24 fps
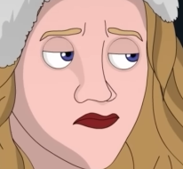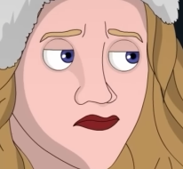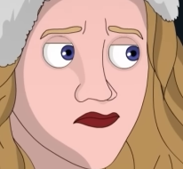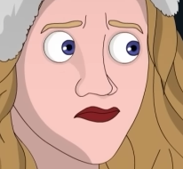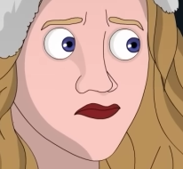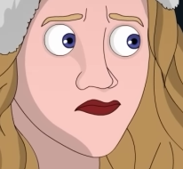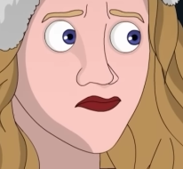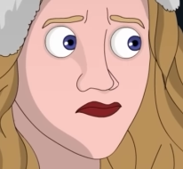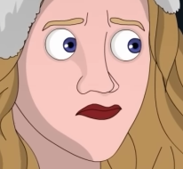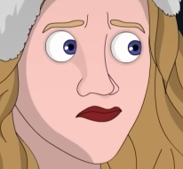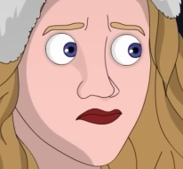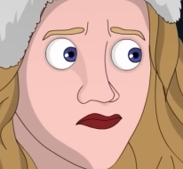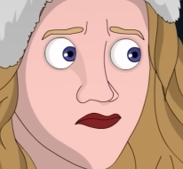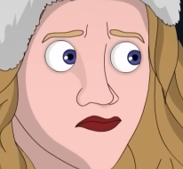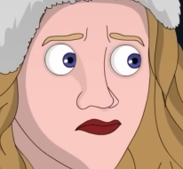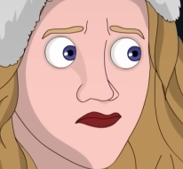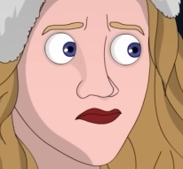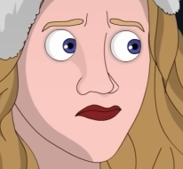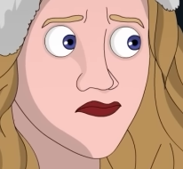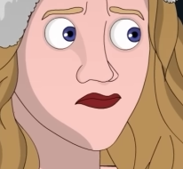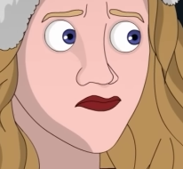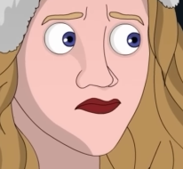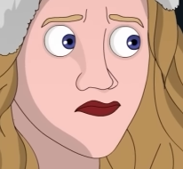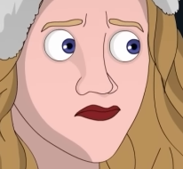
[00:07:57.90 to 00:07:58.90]
I found
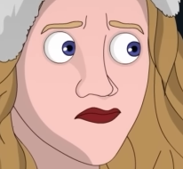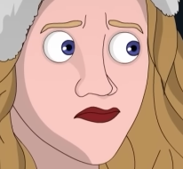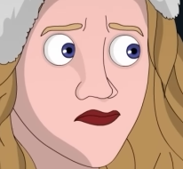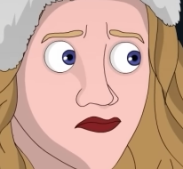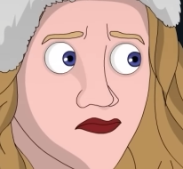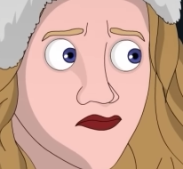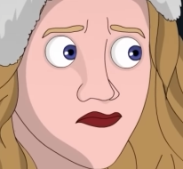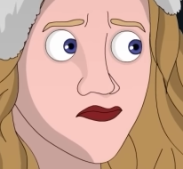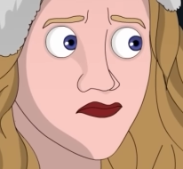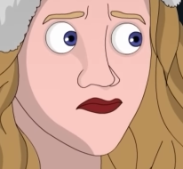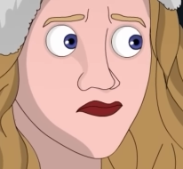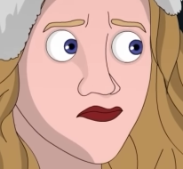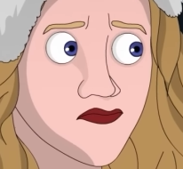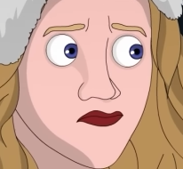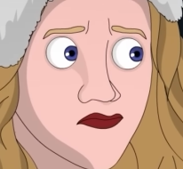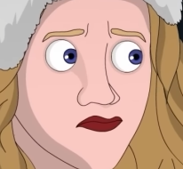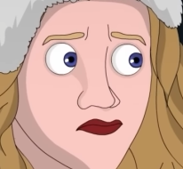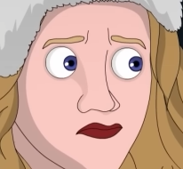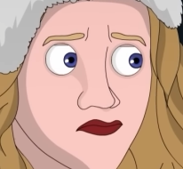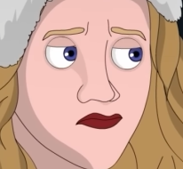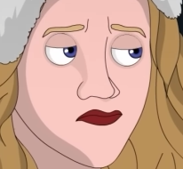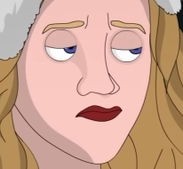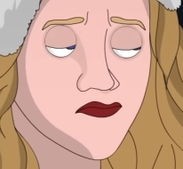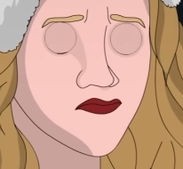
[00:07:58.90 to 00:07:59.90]
myself alone on this
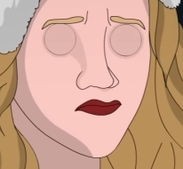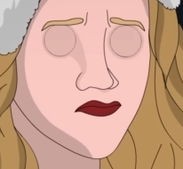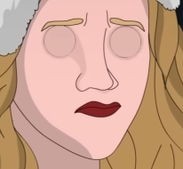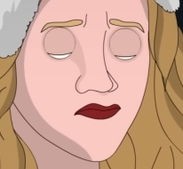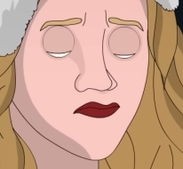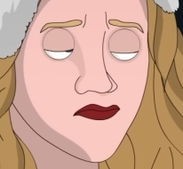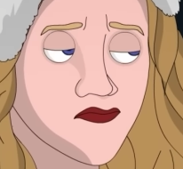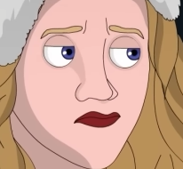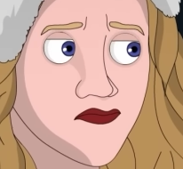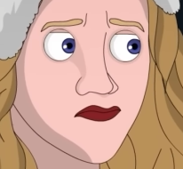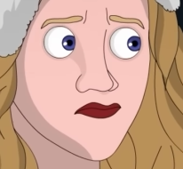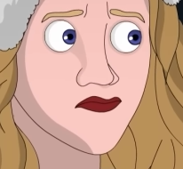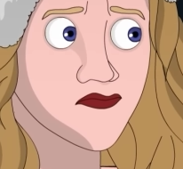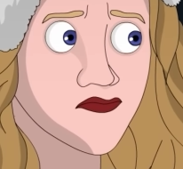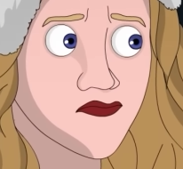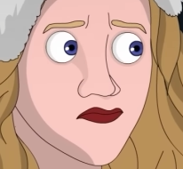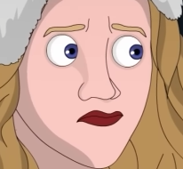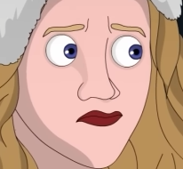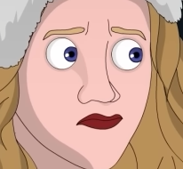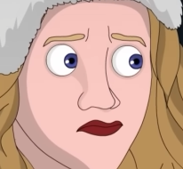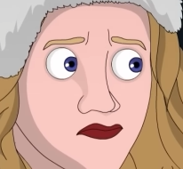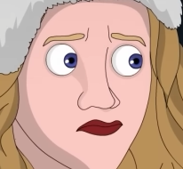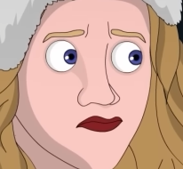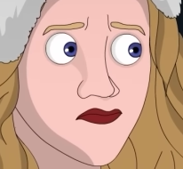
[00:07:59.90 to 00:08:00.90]
day that held no
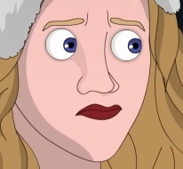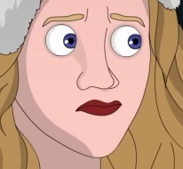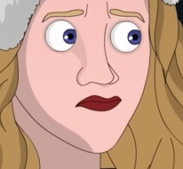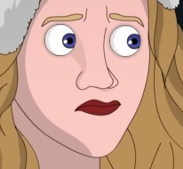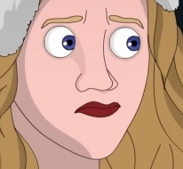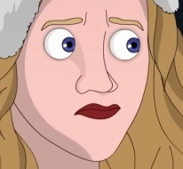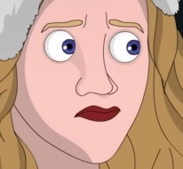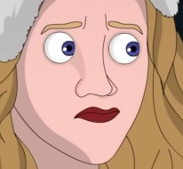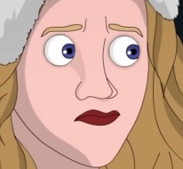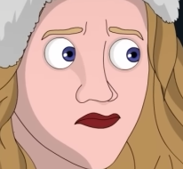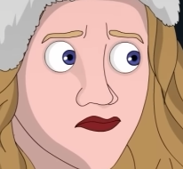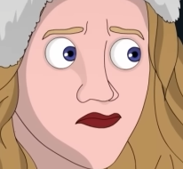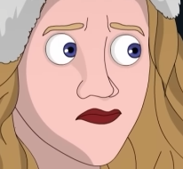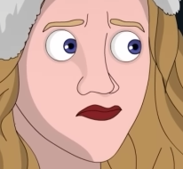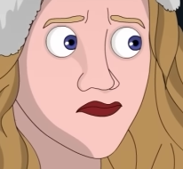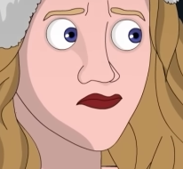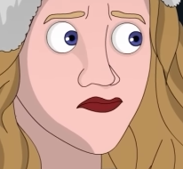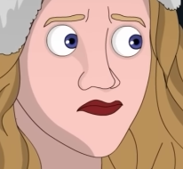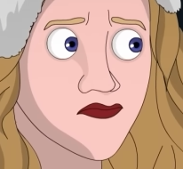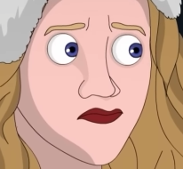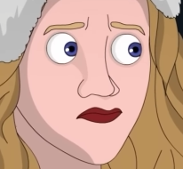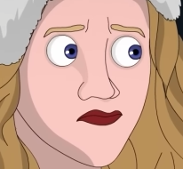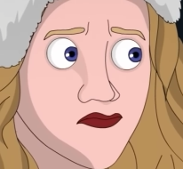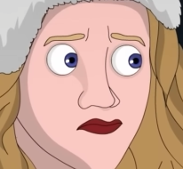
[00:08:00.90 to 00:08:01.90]
significance to
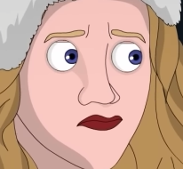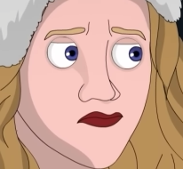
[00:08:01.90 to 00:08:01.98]
me.